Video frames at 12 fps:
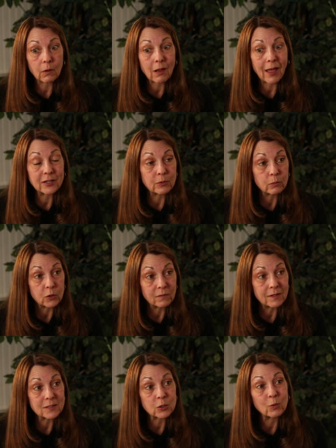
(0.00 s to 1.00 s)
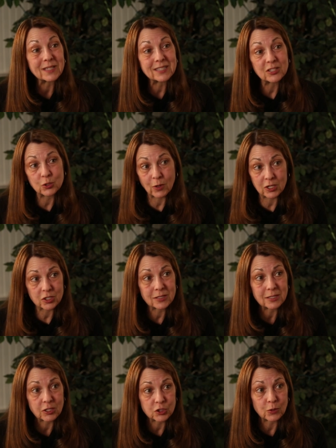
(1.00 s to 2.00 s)
or what kind of movies, or what
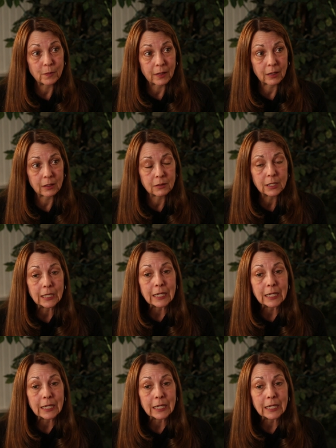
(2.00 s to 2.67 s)
situations he should be in.